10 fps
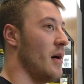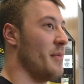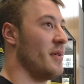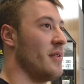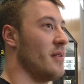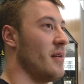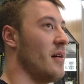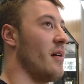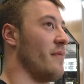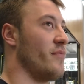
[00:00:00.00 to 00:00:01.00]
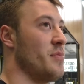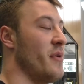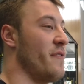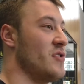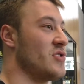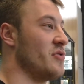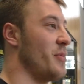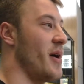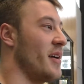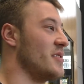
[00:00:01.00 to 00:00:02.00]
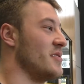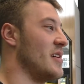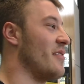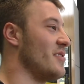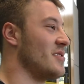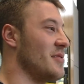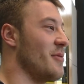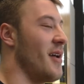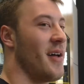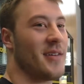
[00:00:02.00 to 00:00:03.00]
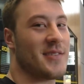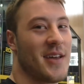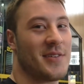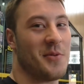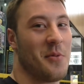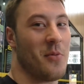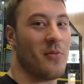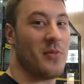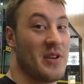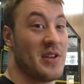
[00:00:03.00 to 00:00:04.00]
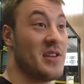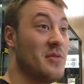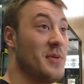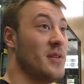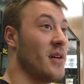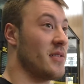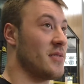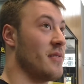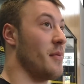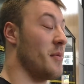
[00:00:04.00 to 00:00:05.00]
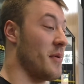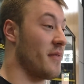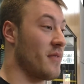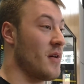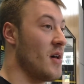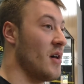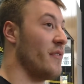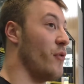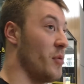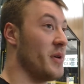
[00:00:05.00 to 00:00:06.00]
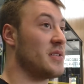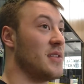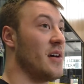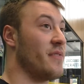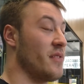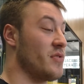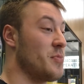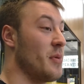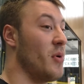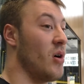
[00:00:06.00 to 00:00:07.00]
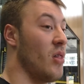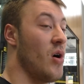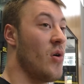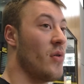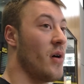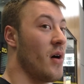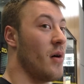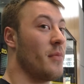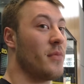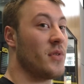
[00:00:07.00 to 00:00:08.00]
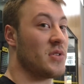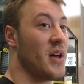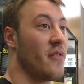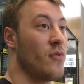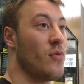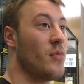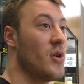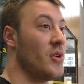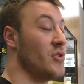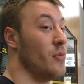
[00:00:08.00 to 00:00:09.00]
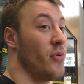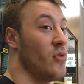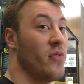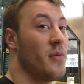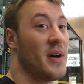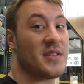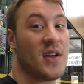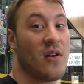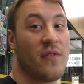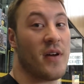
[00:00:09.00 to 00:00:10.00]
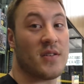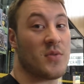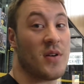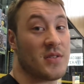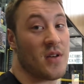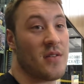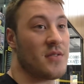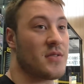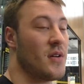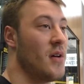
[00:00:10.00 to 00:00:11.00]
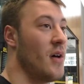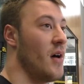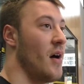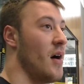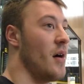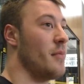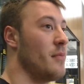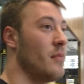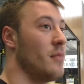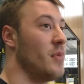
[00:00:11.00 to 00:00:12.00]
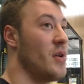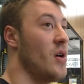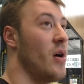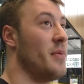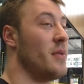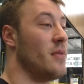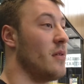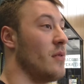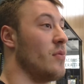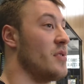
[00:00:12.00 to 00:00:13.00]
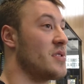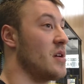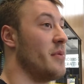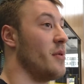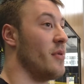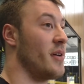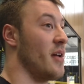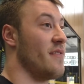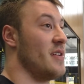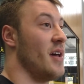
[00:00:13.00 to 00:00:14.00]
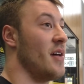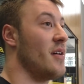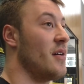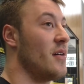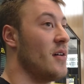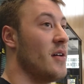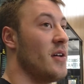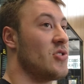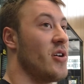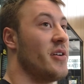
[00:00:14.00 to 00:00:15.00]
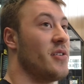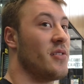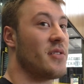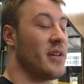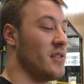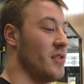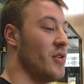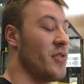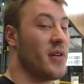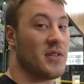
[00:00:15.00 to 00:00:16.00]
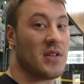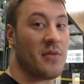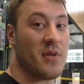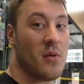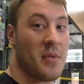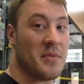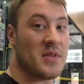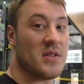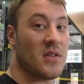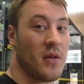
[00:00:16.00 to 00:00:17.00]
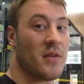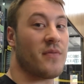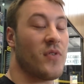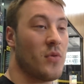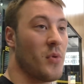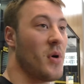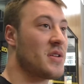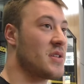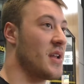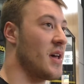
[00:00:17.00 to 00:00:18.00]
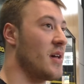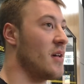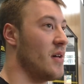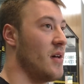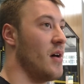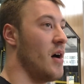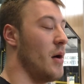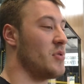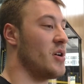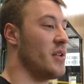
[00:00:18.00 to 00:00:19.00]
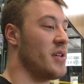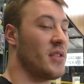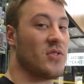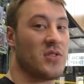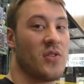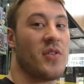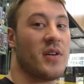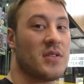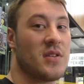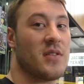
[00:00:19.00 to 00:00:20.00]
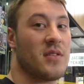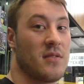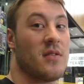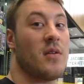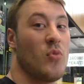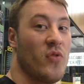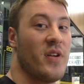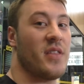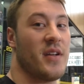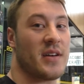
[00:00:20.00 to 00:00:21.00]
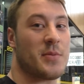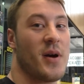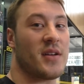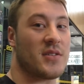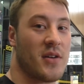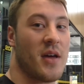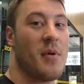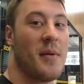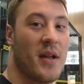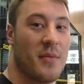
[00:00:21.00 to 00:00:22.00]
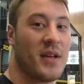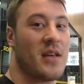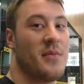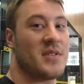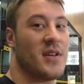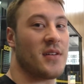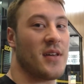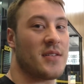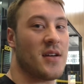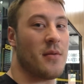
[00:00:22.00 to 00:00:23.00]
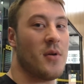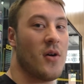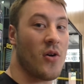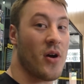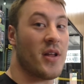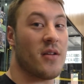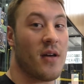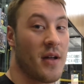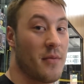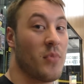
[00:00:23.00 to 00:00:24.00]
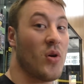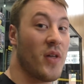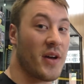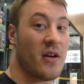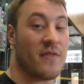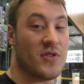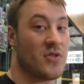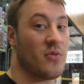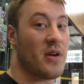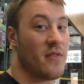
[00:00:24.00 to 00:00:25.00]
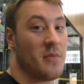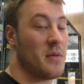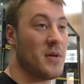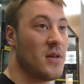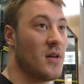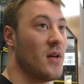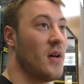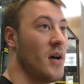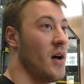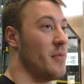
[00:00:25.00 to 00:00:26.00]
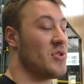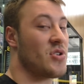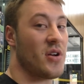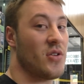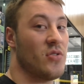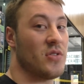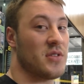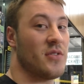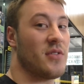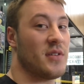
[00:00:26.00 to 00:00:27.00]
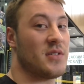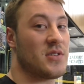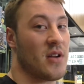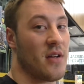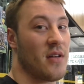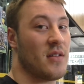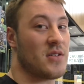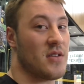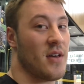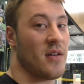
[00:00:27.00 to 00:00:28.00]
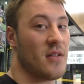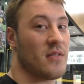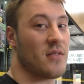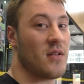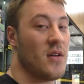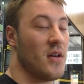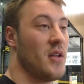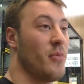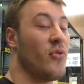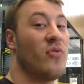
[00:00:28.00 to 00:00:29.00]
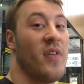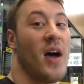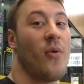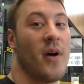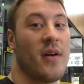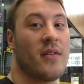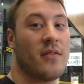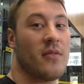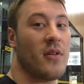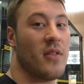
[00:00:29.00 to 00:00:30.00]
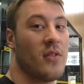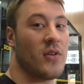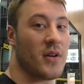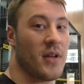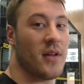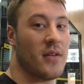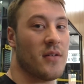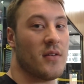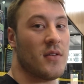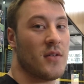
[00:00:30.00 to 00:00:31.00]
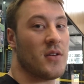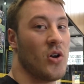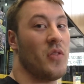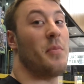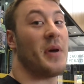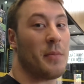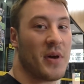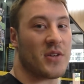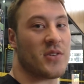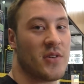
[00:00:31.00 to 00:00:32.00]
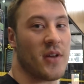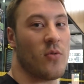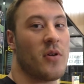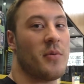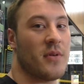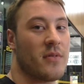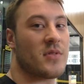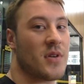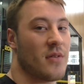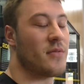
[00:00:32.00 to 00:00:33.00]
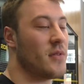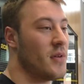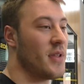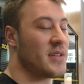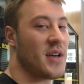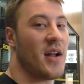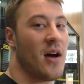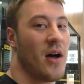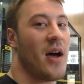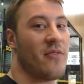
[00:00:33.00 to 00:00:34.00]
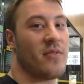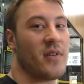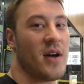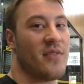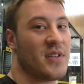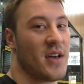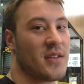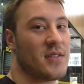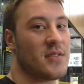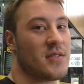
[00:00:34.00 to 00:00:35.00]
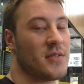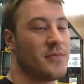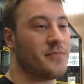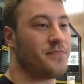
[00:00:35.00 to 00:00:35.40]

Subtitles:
I mean, from the first three practices, obviously we're not exactly where we need to be. As in, 4 weeks left of spring ball alone, there's a lot of room to improve in myself as well as others. But no, I mean, we're just coming to work every day and trying to take the little things that we know, maybe see like a film to watch today, trying to take those little things and move it in the next practice. Okay, maybe I didn't make that mistake that time, or I didn't blow that coverage, or whatever it may be. Just trying to do those little things each day and improve that way rather than looking at it, you know, in the big picture. Like, what are we doing? So that's kind of how I've attacked it. So.